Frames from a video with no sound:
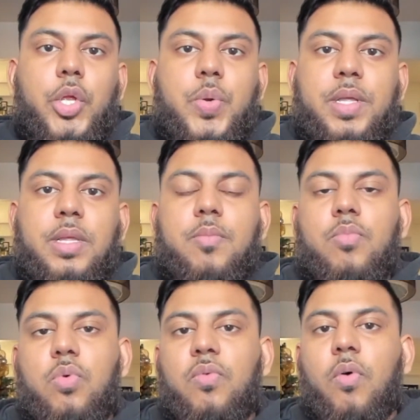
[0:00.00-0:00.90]
you can then
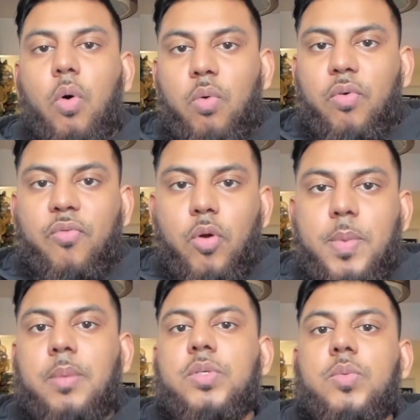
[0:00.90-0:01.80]
move over from
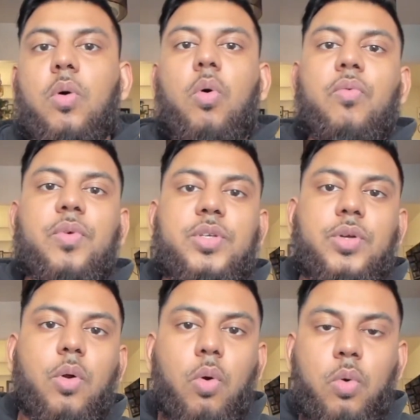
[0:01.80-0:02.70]
AppSumo over to
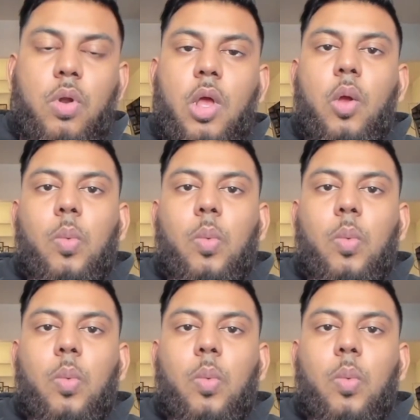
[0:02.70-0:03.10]
your own